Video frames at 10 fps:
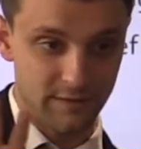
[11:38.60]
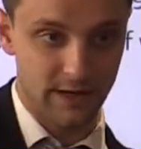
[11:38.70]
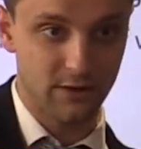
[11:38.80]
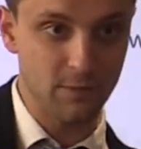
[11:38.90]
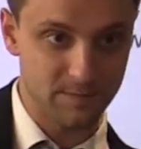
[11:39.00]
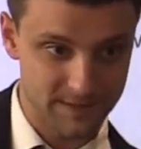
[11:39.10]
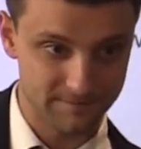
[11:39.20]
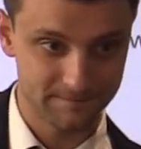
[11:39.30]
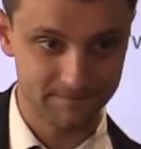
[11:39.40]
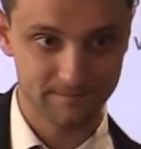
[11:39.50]
different
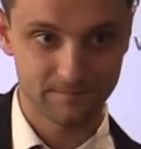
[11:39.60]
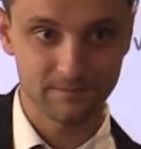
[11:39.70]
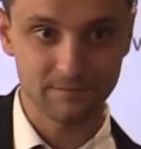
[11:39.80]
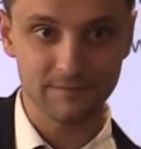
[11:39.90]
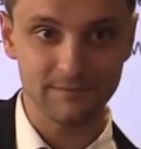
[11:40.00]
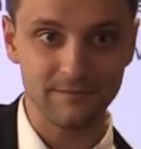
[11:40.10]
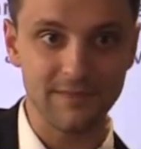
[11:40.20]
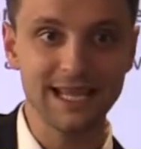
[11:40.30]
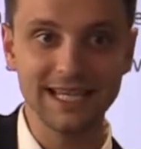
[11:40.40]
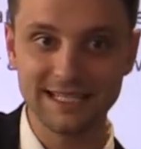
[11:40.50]
groups.
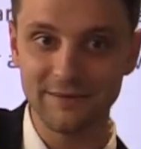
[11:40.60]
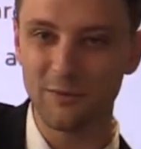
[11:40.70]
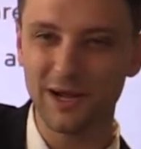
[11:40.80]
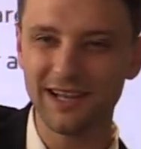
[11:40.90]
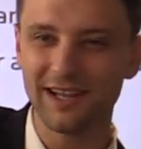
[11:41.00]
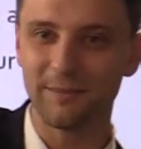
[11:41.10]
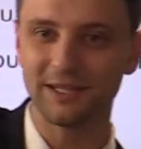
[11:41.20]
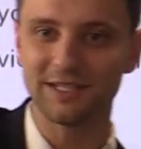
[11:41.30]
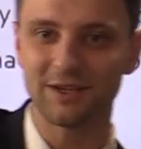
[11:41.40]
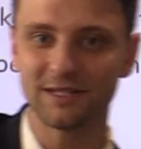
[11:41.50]
Is everyone clear
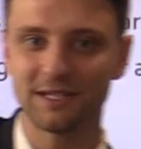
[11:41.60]
about this